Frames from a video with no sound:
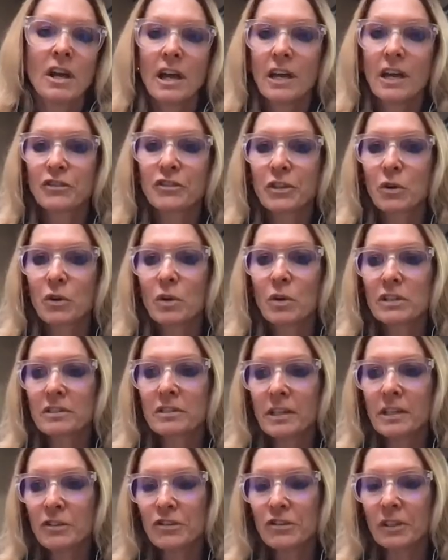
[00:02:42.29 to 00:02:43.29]
And so
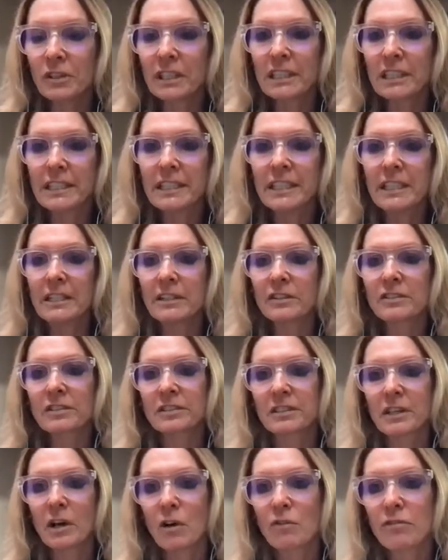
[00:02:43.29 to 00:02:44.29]
essentially heat
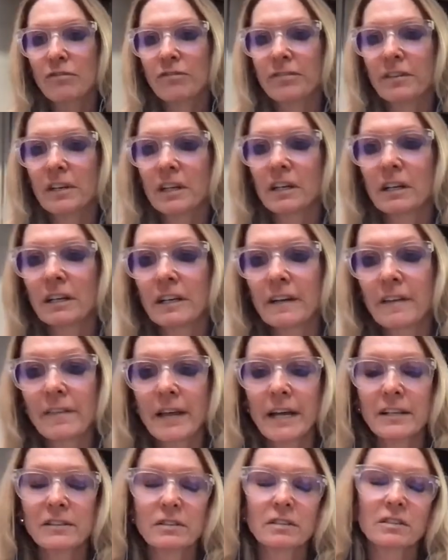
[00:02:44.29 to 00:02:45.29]
itself, and
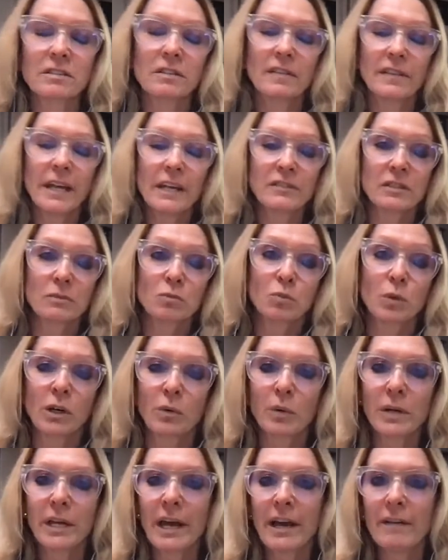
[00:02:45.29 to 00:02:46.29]
that's
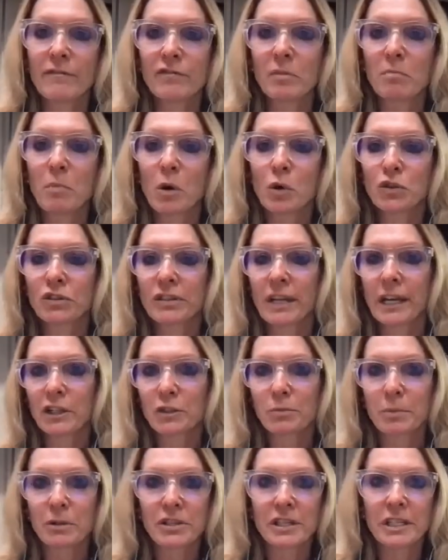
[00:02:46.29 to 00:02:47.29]
where we have the most
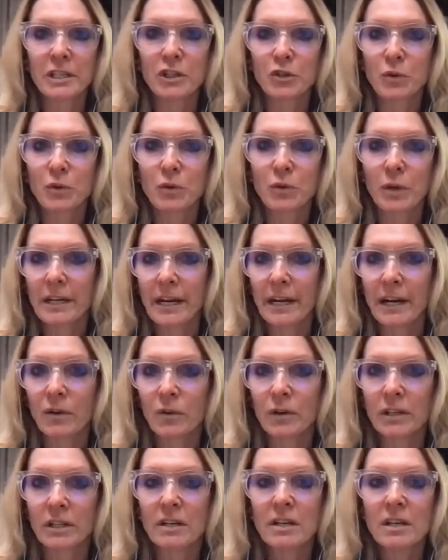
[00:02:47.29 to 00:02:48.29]
expertise right
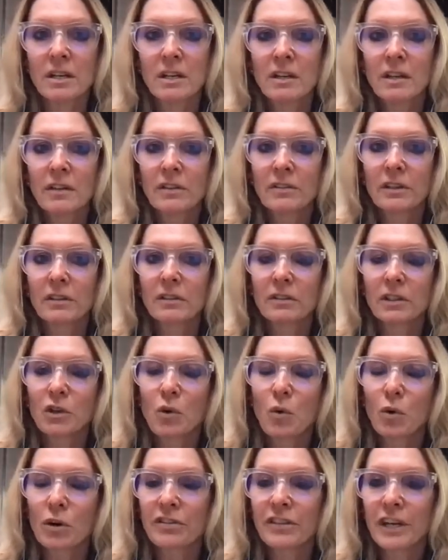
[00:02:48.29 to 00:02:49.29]
now. And the
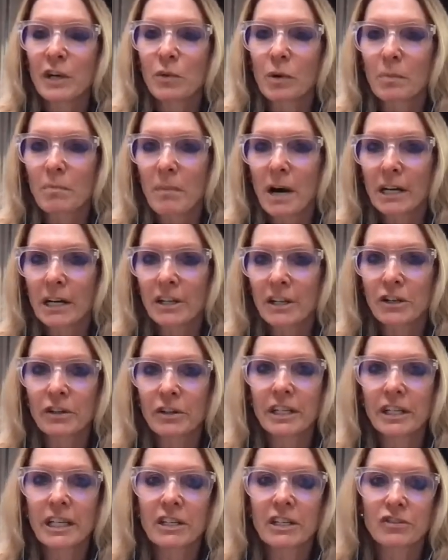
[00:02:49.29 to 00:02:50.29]
core thing we're
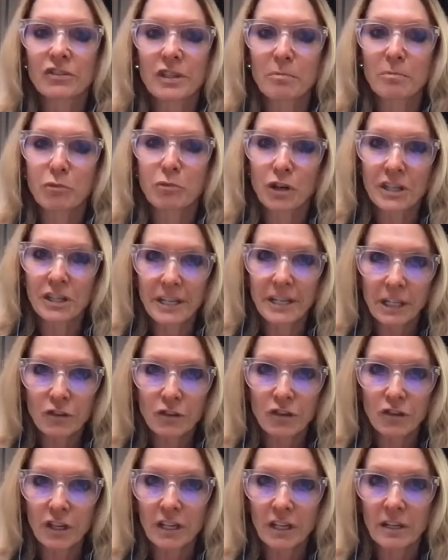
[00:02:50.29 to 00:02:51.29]
monitoring is the
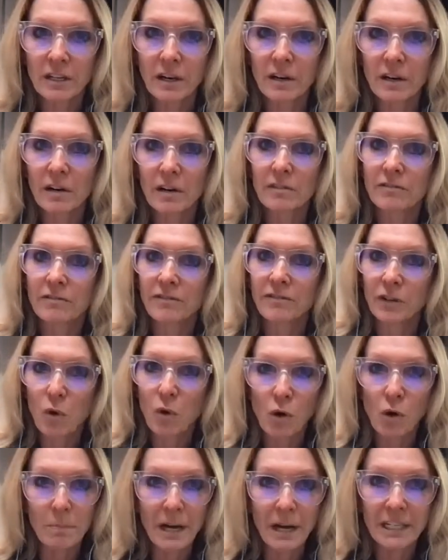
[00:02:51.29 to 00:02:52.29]
prediction of
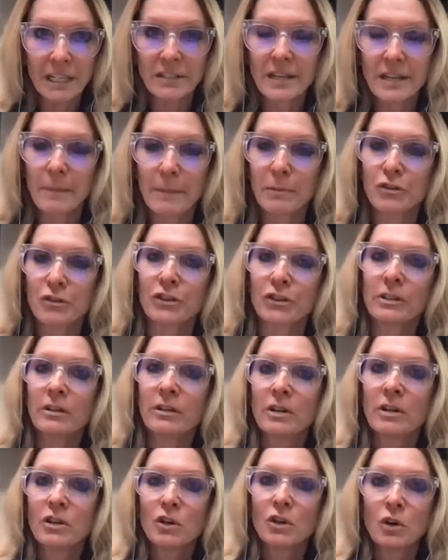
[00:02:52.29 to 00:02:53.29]
core body
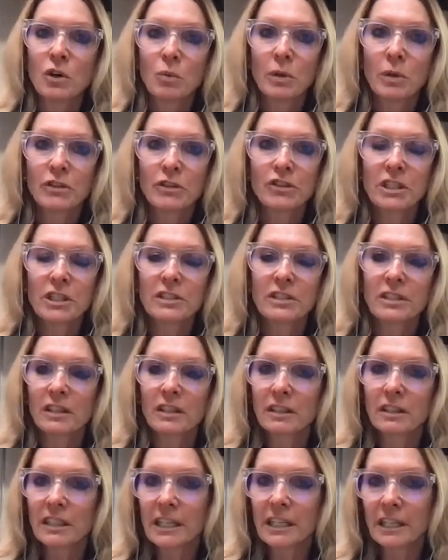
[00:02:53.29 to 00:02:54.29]
temperature, which is a
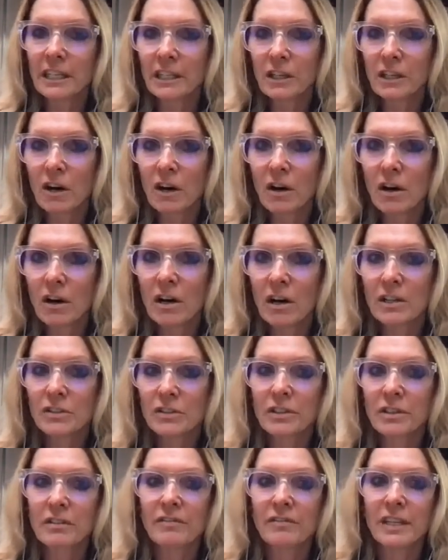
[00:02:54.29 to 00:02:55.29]
leading cause
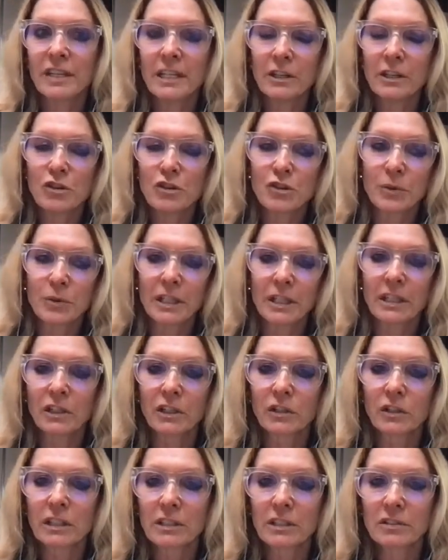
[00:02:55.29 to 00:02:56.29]
of heat injury and
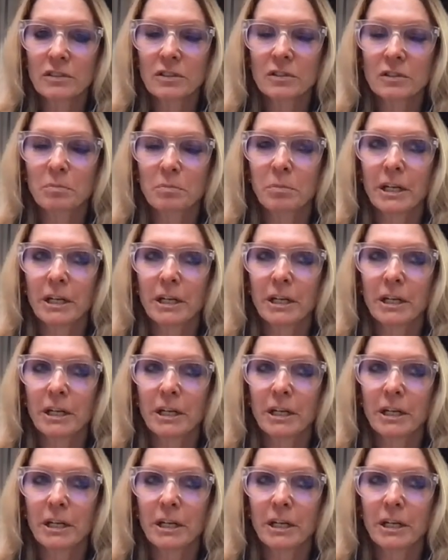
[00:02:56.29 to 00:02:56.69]
illness.